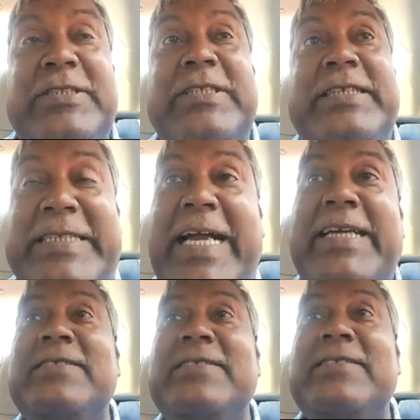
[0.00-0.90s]
Once he
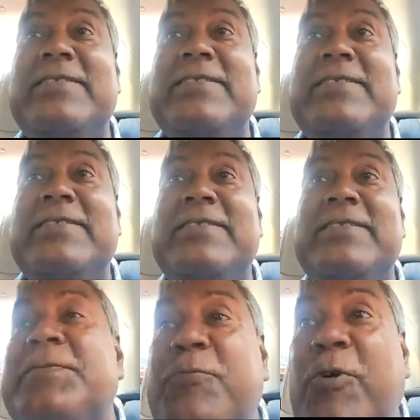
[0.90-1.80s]
decides that
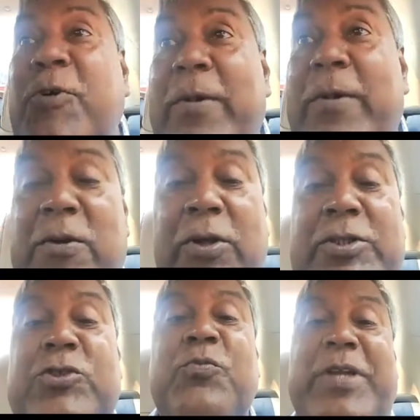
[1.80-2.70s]
this is probably he
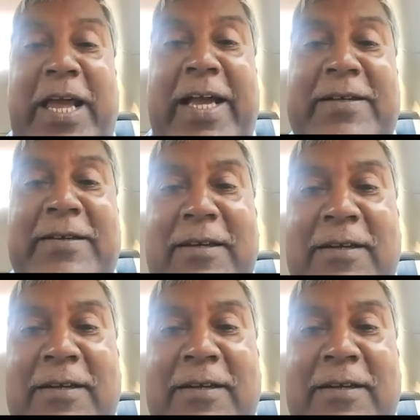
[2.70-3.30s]
wants to be like,